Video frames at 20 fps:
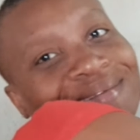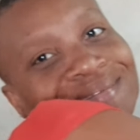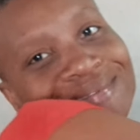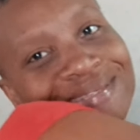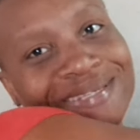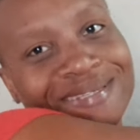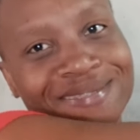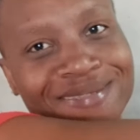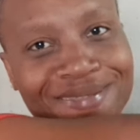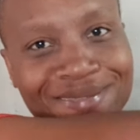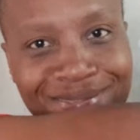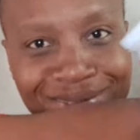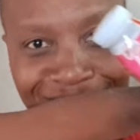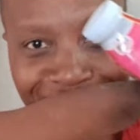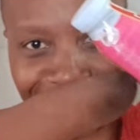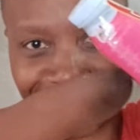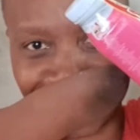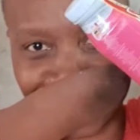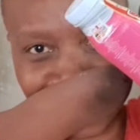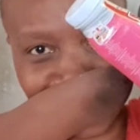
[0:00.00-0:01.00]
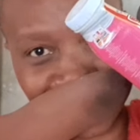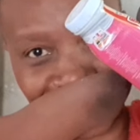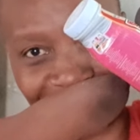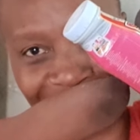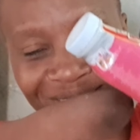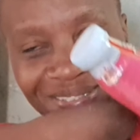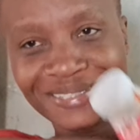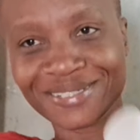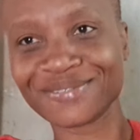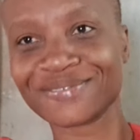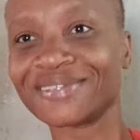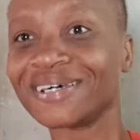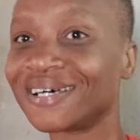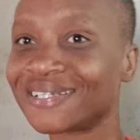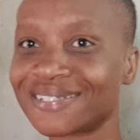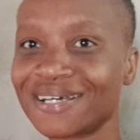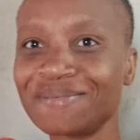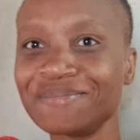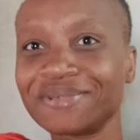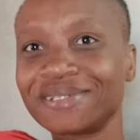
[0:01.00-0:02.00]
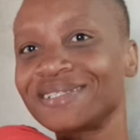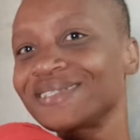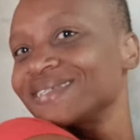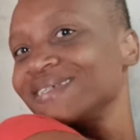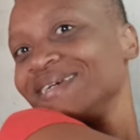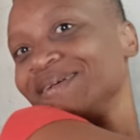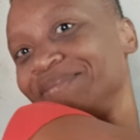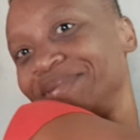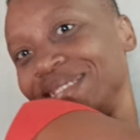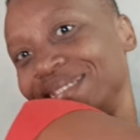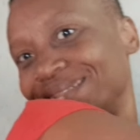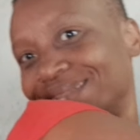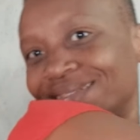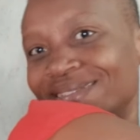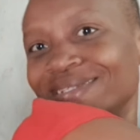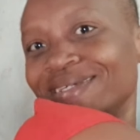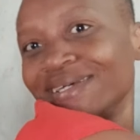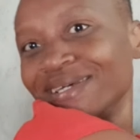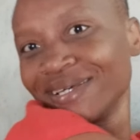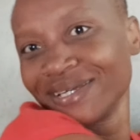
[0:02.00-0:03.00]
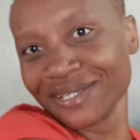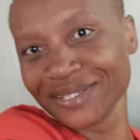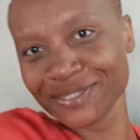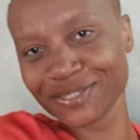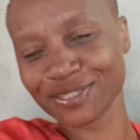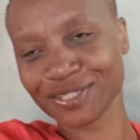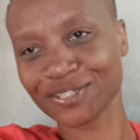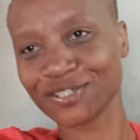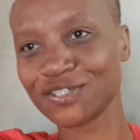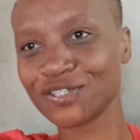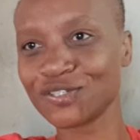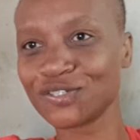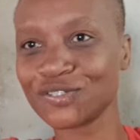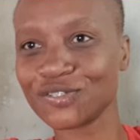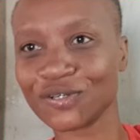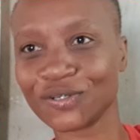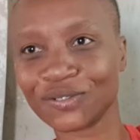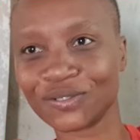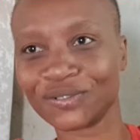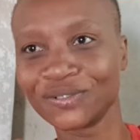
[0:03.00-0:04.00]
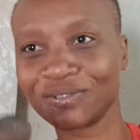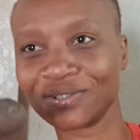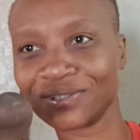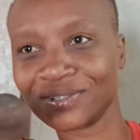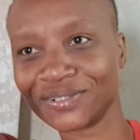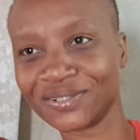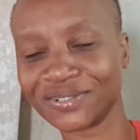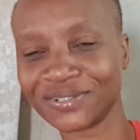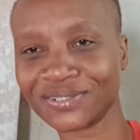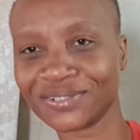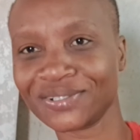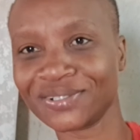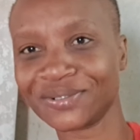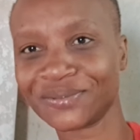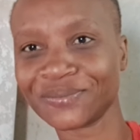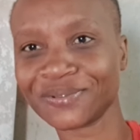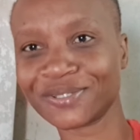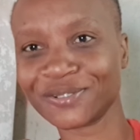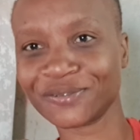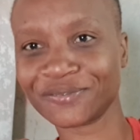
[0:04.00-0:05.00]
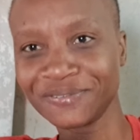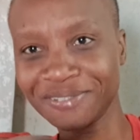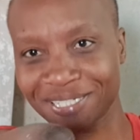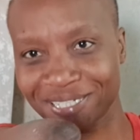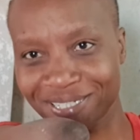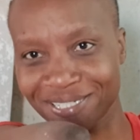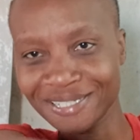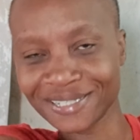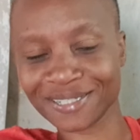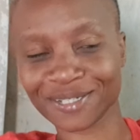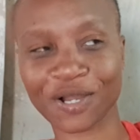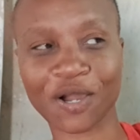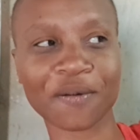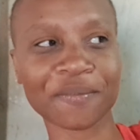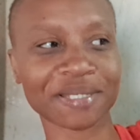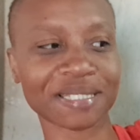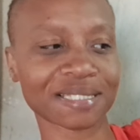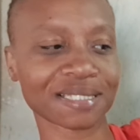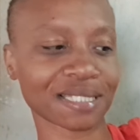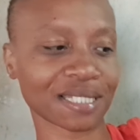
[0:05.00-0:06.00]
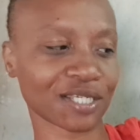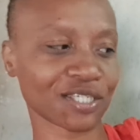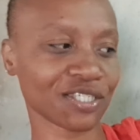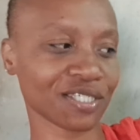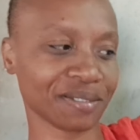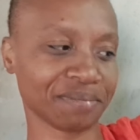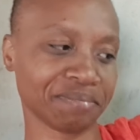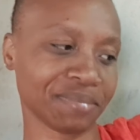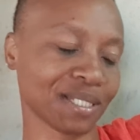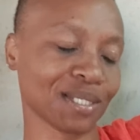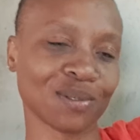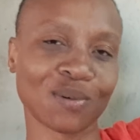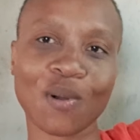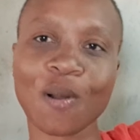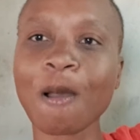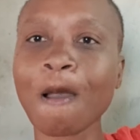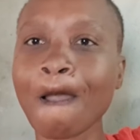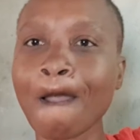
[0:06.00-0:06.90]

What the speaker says: this is gold. If there are Zambians here, please just show with your flag in the comment section below.